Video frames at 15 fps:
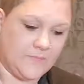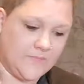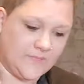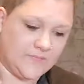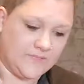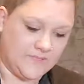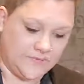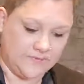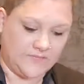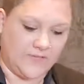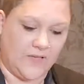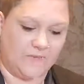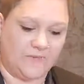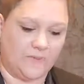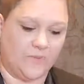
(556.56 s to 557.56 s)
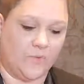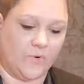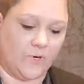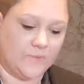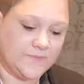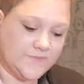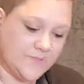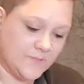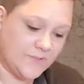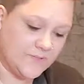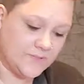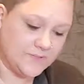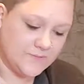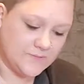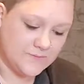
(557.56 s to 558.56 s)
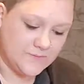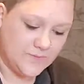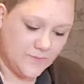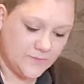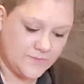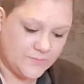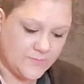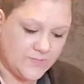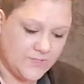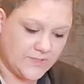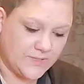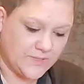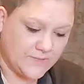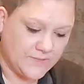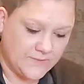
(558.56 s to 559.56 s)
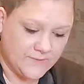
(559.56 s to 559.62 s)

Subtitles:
It's all soft and warm, so it goes pretty good.